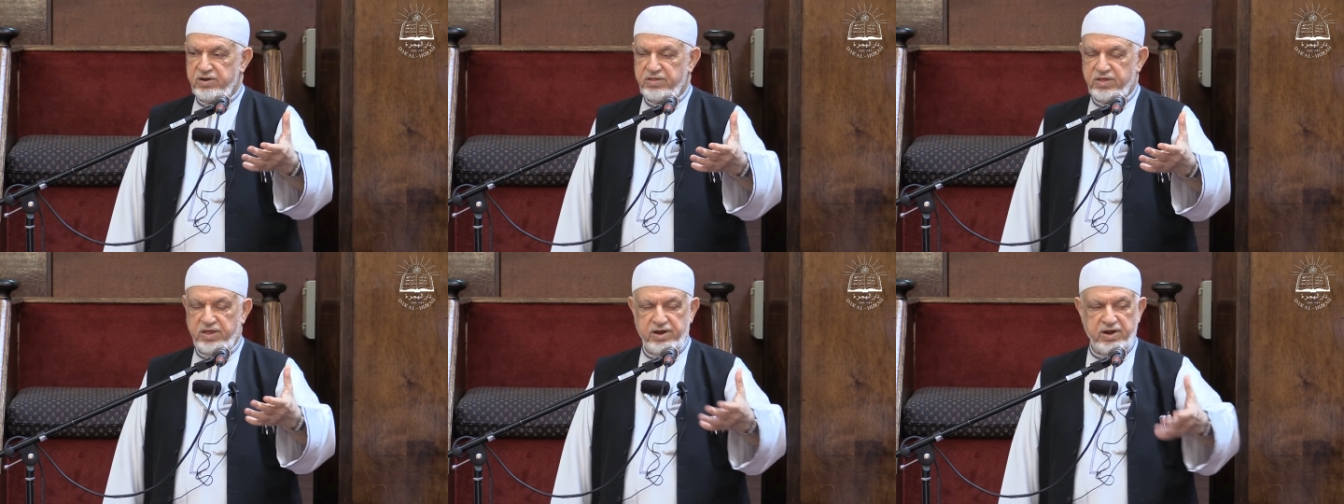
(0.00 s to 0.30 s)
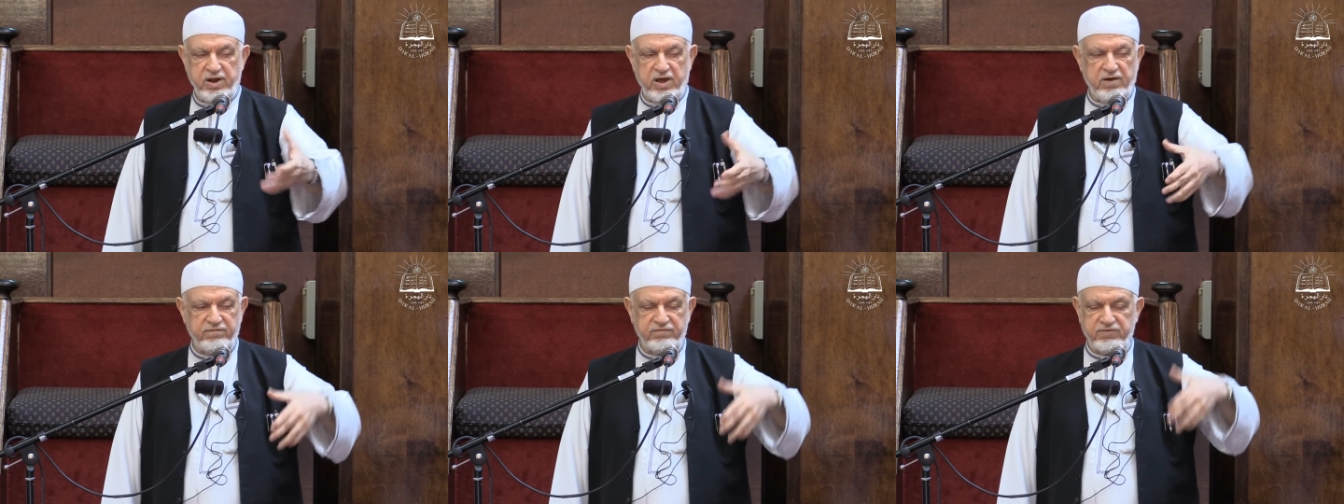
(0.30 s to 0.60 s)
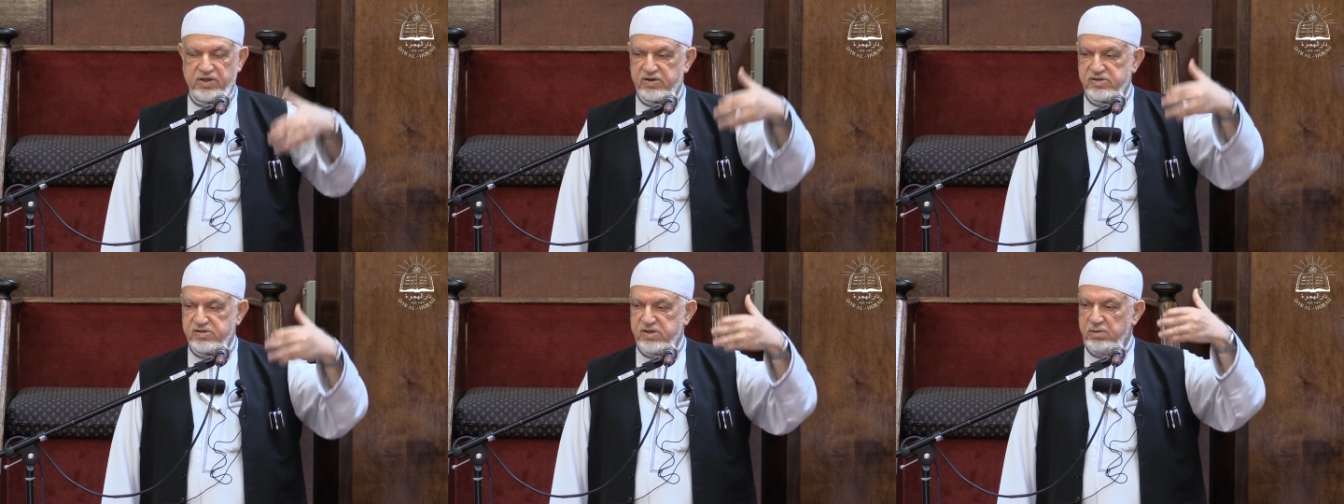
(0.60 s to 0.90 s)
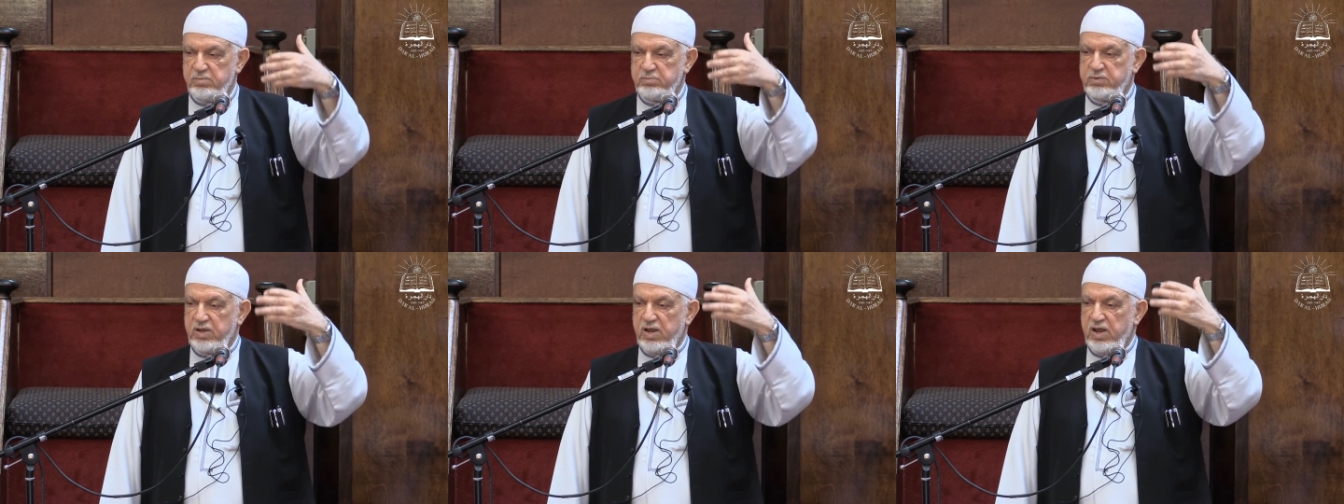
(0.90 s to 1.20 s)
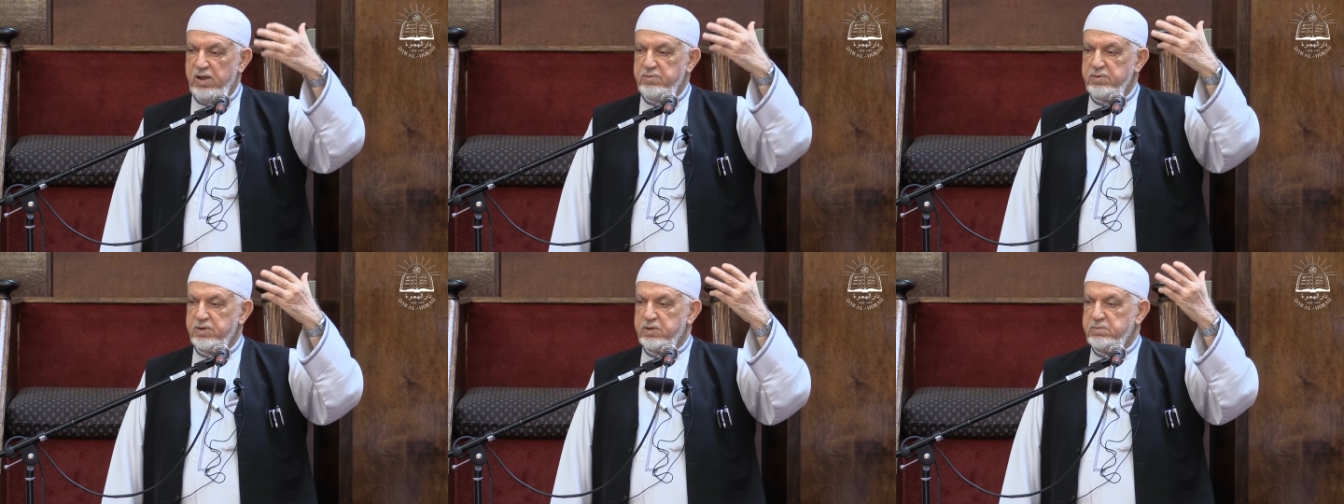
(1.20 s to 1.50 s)
then after some
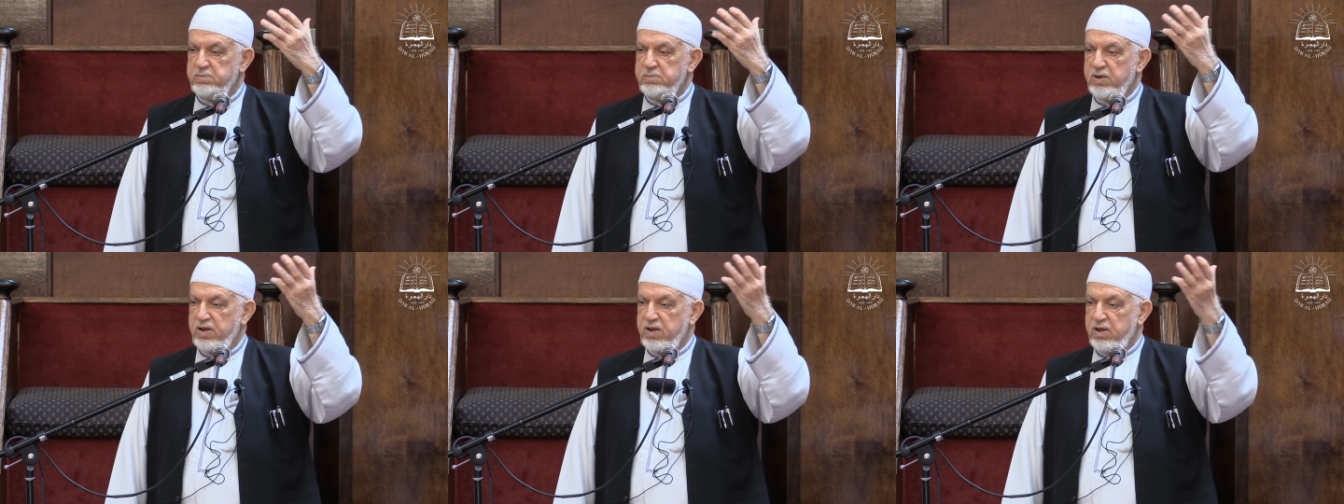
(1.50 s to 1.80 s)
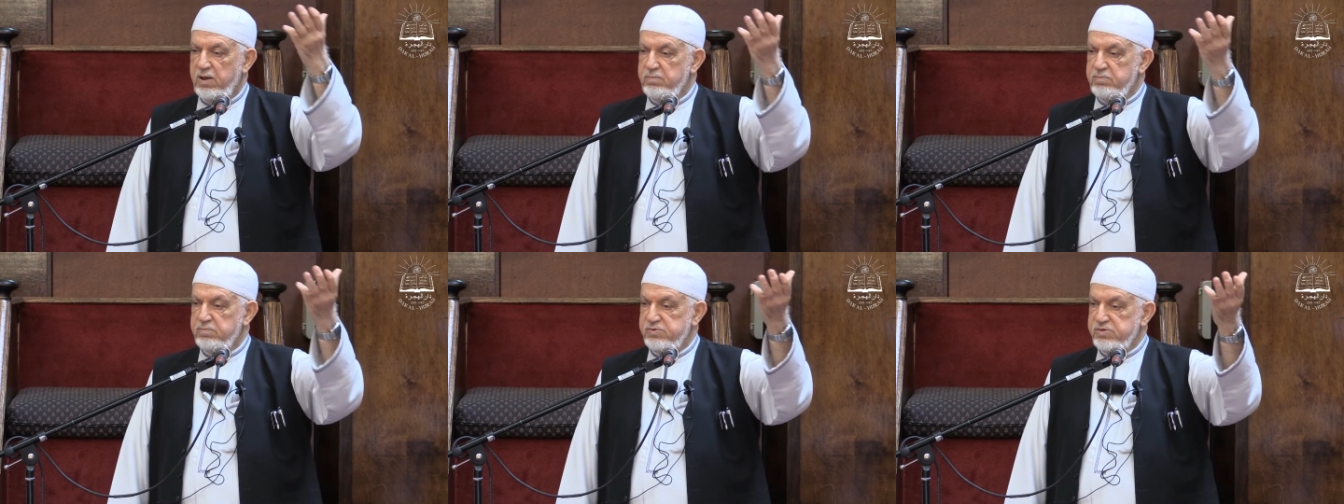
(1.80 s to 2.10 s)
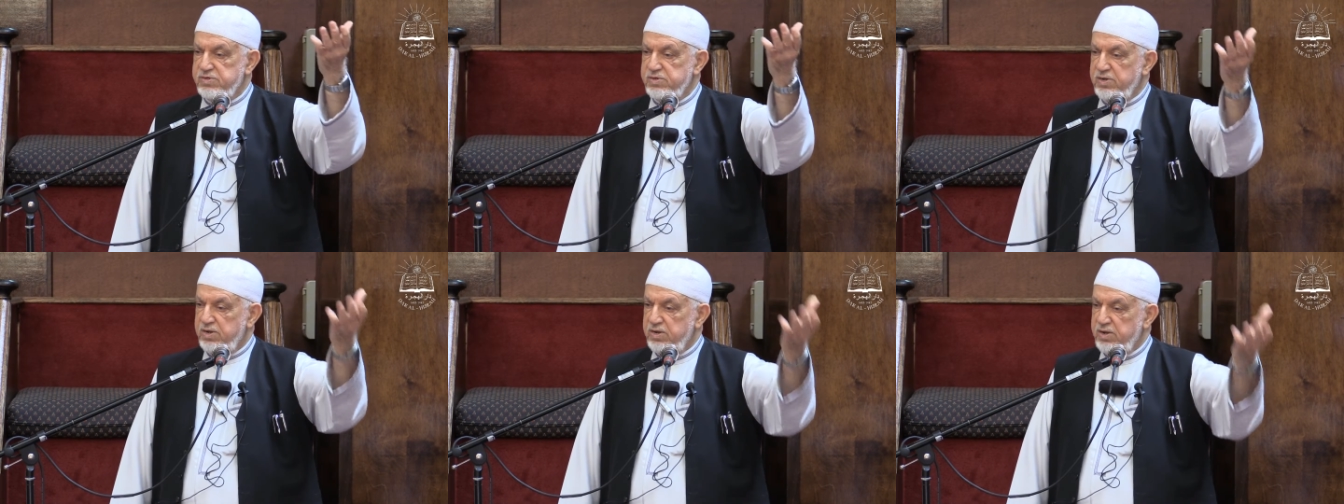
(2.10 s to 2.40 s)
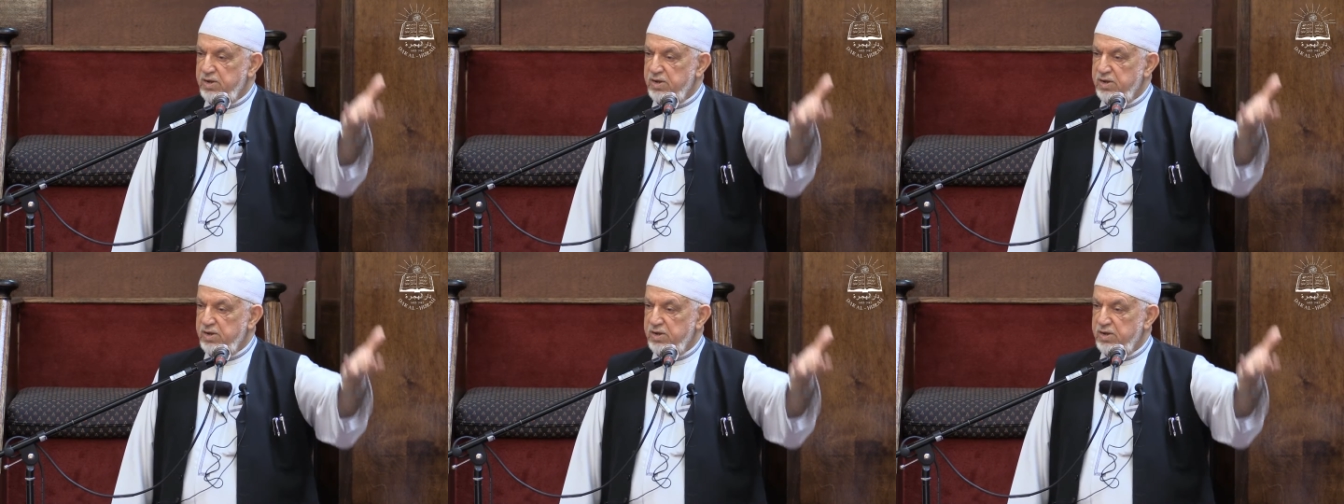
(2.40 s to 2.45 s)
time it becomes